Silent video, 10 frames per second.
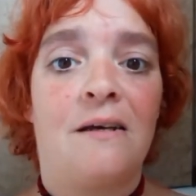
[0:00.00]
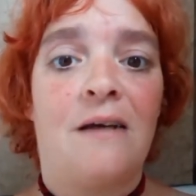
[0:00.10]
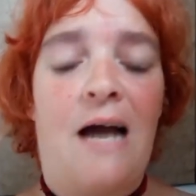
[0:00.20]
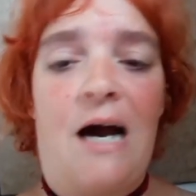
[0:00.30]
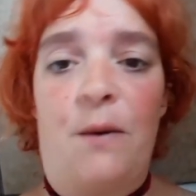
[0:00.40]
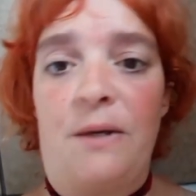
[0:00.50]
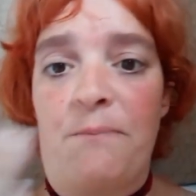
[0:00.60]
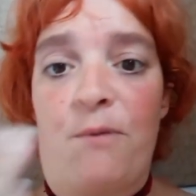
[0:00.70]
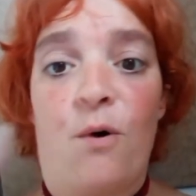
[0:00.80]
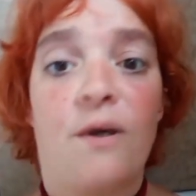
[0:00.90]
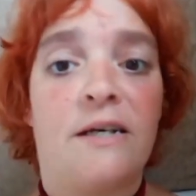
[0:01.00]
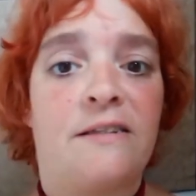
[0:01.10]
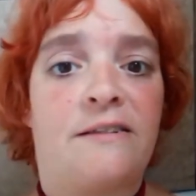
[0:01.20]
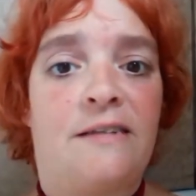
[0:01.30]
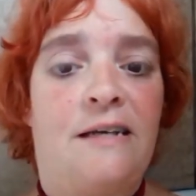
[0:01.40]
how important
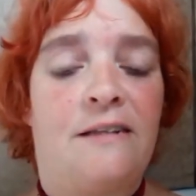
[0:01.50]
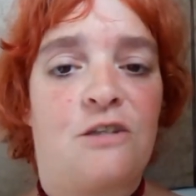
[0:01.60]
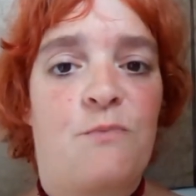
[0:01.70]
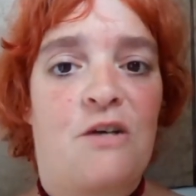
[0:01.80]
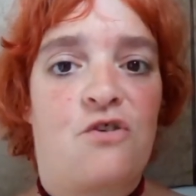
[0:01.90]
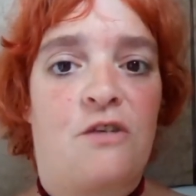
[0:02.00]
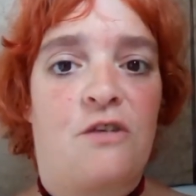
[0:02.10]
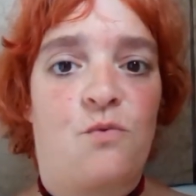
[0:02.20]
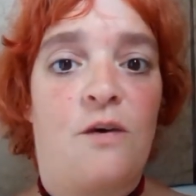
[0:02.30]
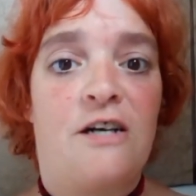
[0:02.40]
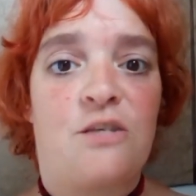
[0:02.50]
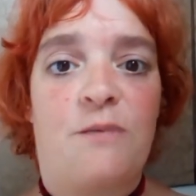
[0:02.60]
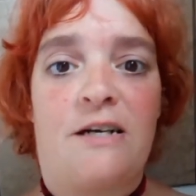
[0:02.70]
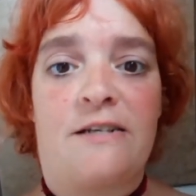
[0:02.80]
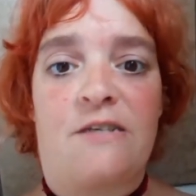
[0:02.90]
seeing the specialist was
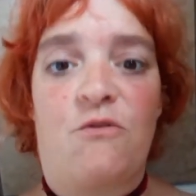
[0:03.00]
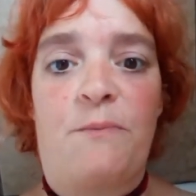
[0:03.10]
because it would be